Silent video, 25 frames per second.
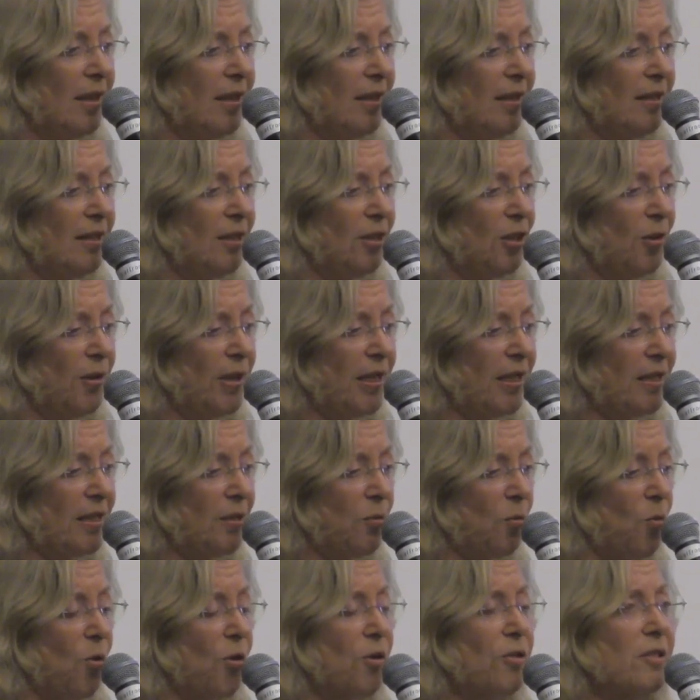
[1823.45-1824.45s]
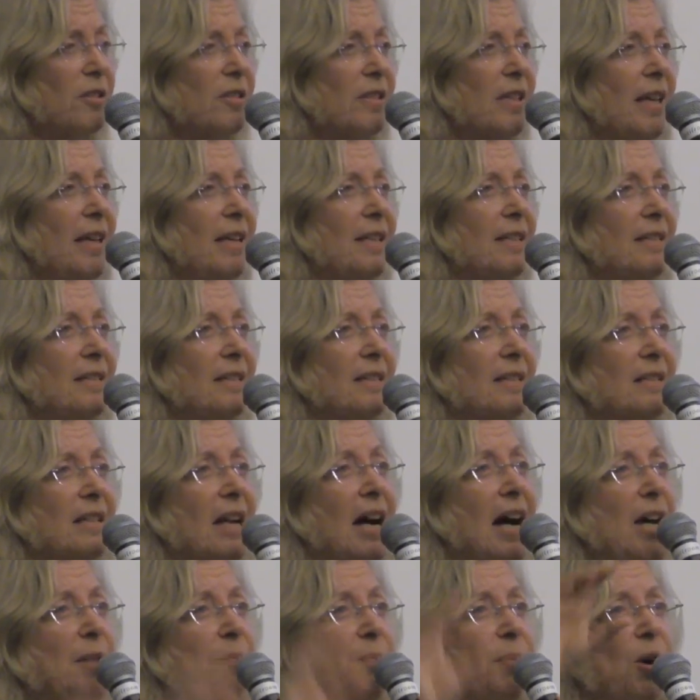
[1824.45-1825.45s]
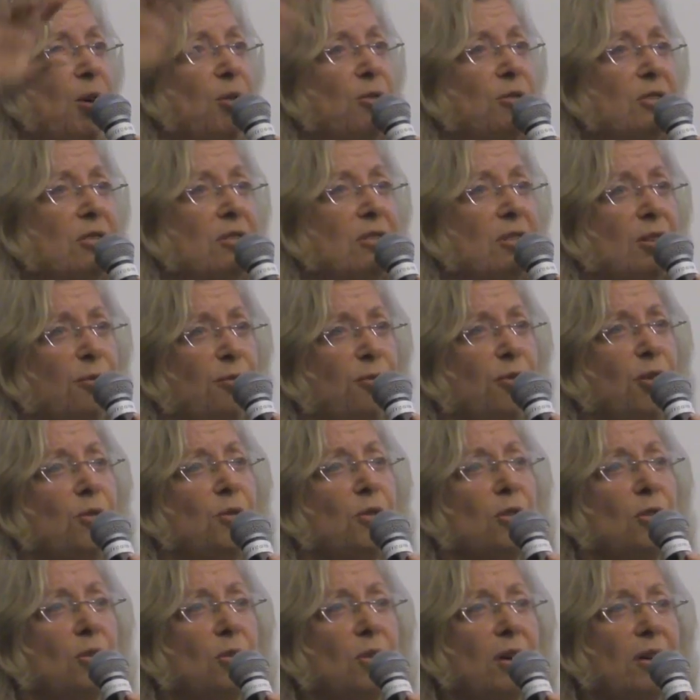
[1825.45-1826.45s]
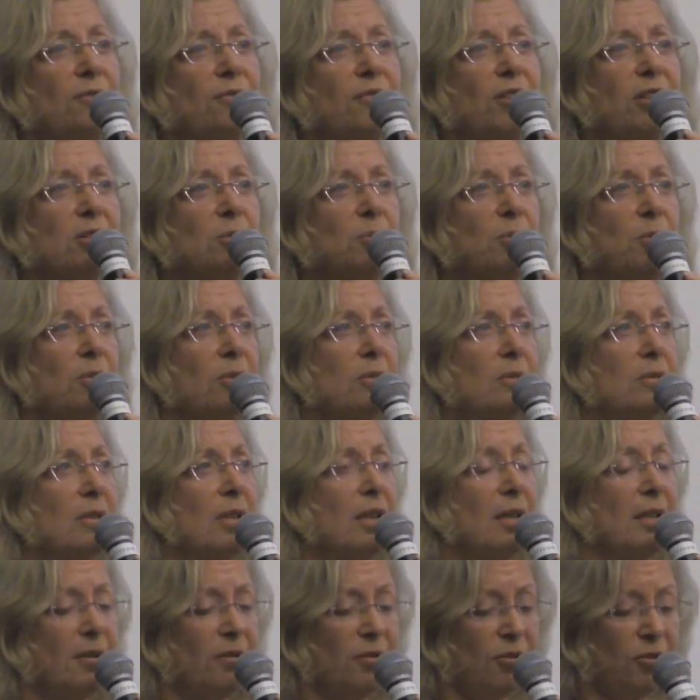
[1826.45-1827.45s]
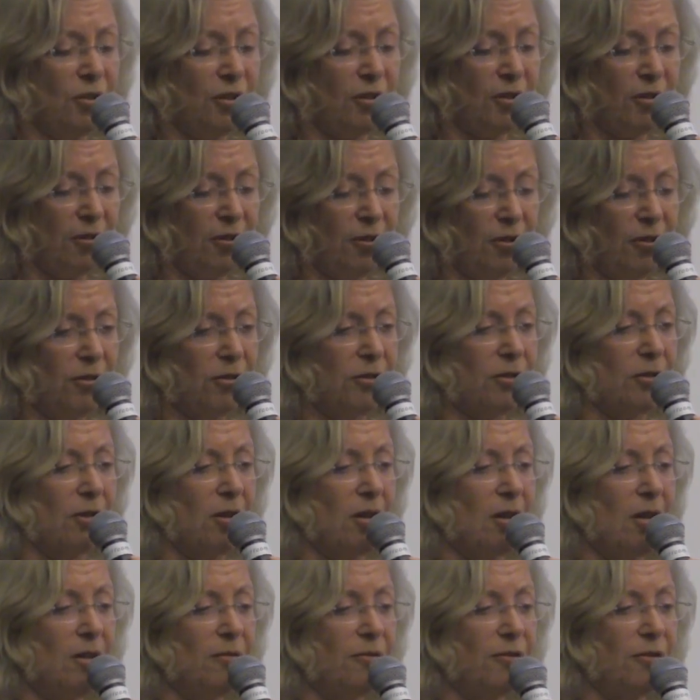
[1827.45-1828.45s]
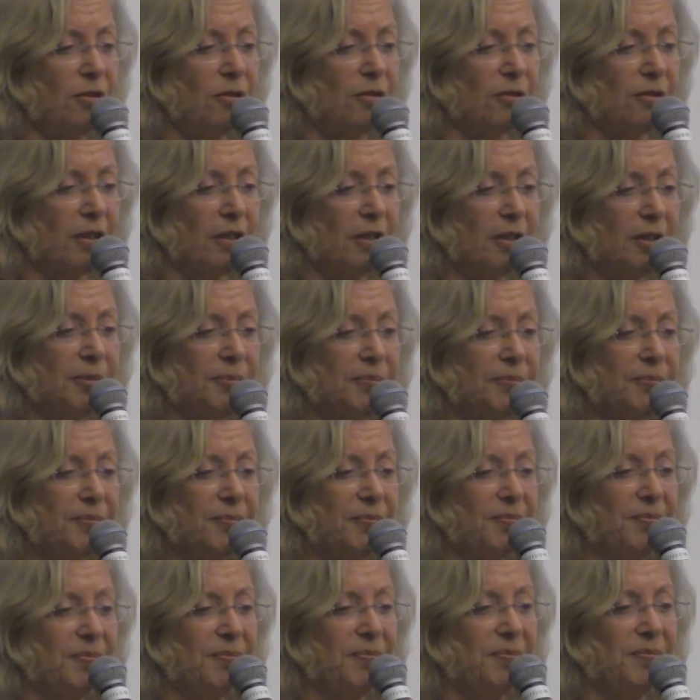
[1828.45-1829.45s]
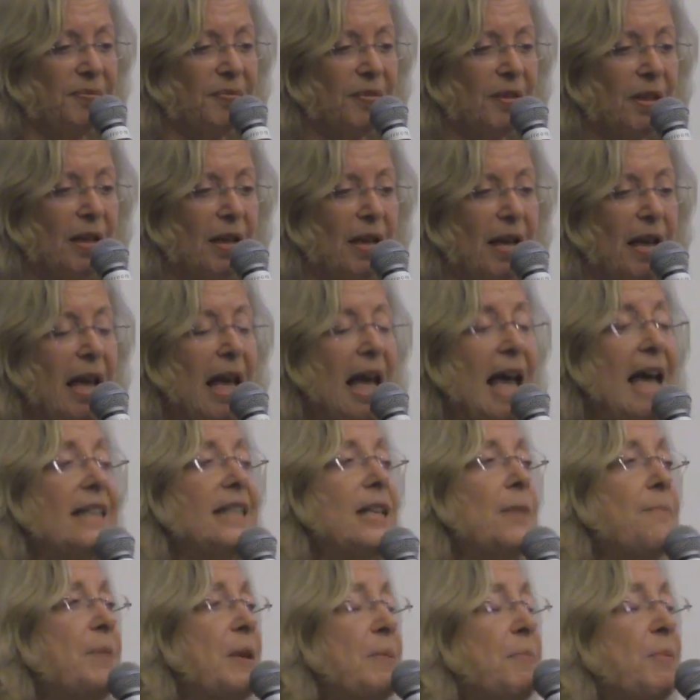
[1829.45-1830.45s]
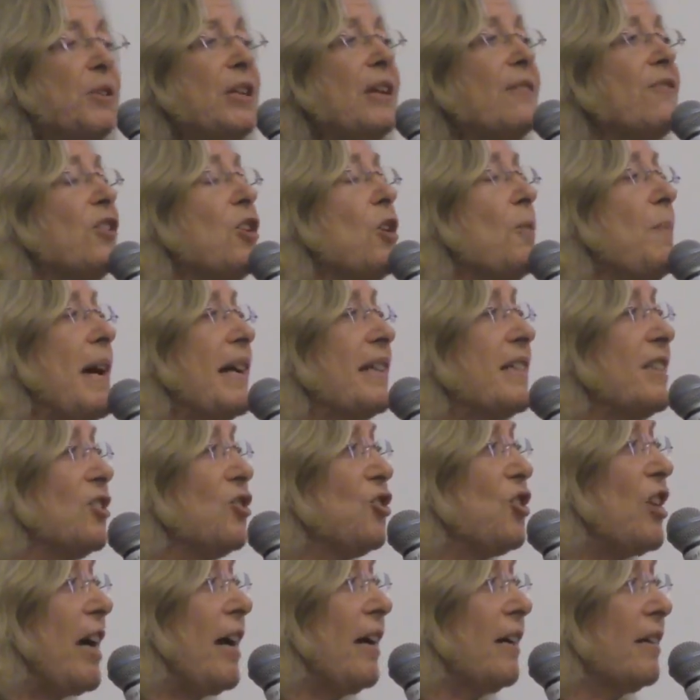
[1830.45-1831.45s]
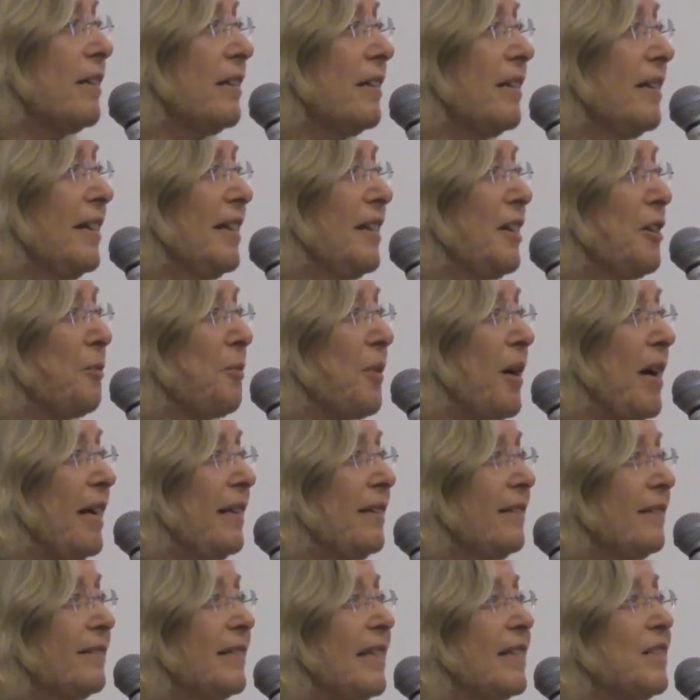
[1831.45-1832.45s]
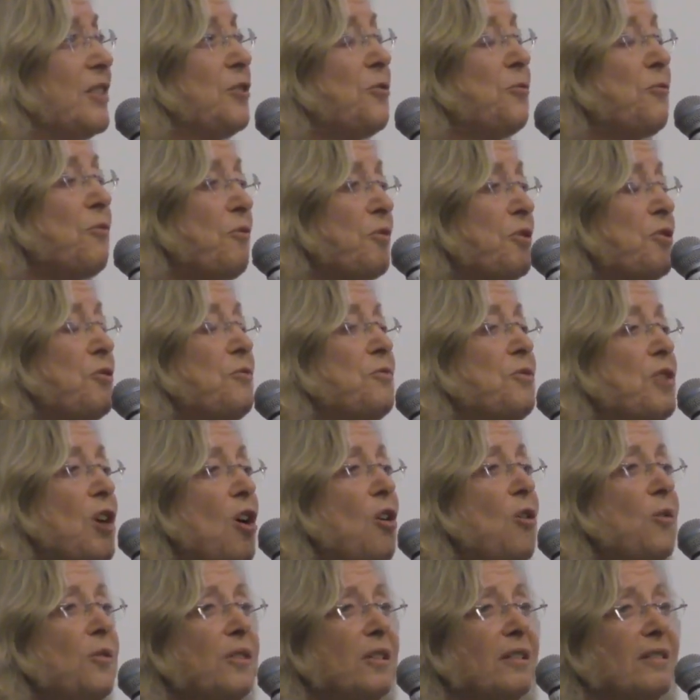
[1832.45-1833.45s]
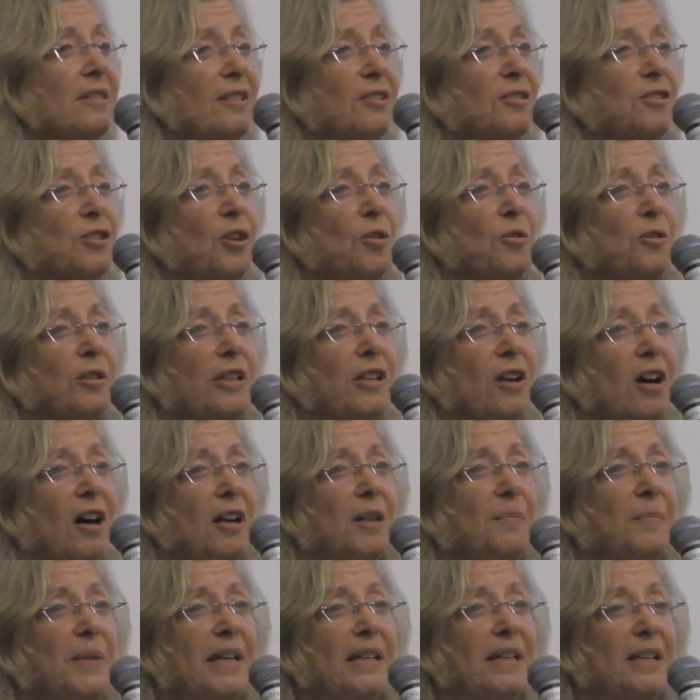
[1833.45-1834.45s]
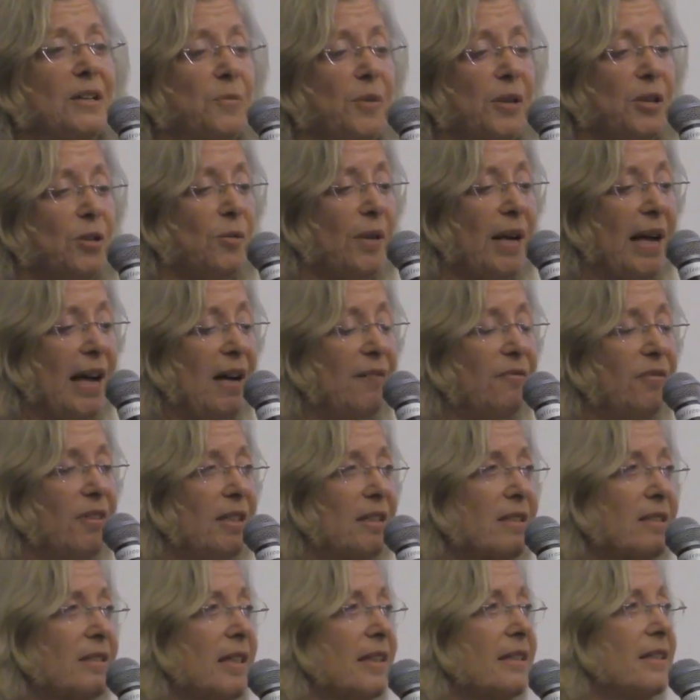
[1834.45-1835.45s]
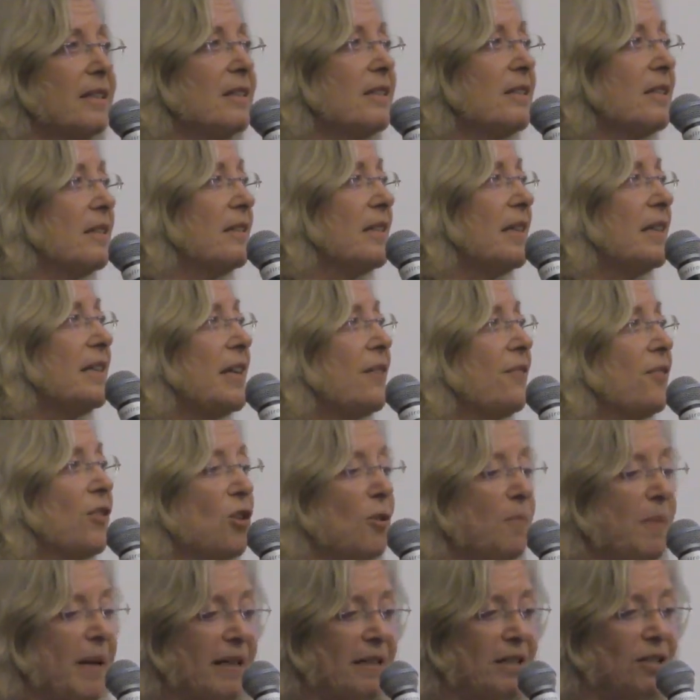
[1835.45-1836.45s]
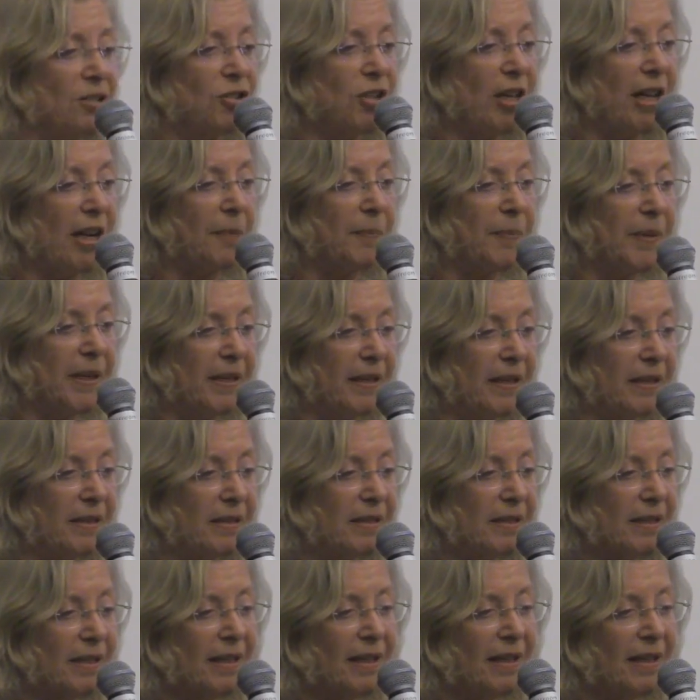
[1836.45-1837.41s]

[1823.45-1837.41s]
You know, and in the worst case, it's I posted a photo on Facebook kind of show. Those are awful, right? And then people never go back to check, right? That you, you know that they're totally automated when you have things like this, because they never go back to check, because